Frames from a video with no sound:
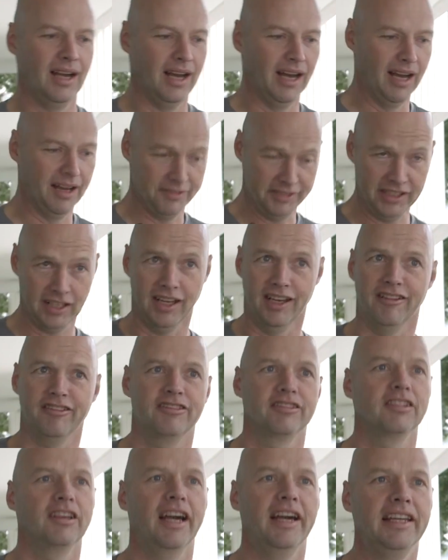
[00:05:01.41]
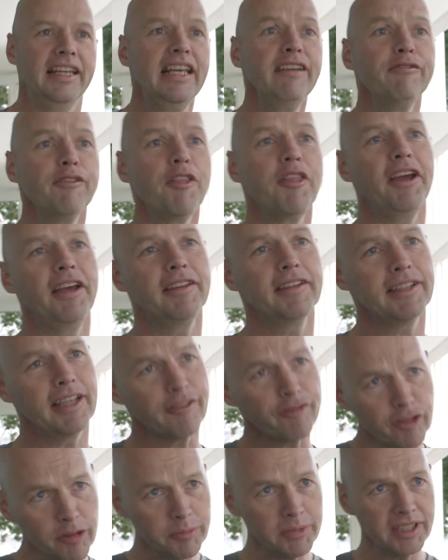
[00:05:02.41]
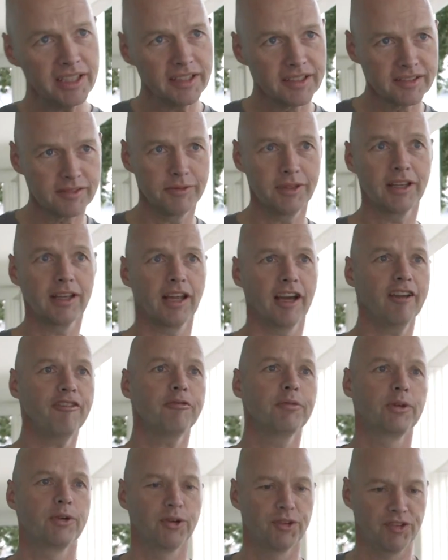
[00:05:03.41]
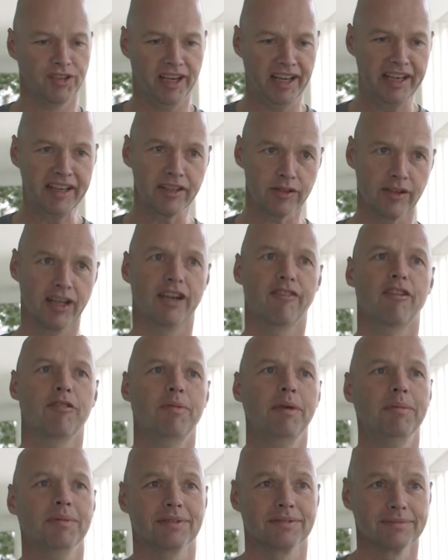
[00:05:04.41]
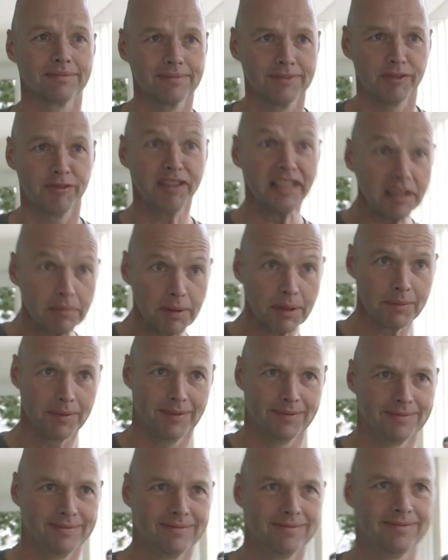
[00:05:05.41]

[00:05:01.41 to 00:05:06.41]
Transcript: Uh, real life. And even on the internet for me, it's real life because I interact with people, real people.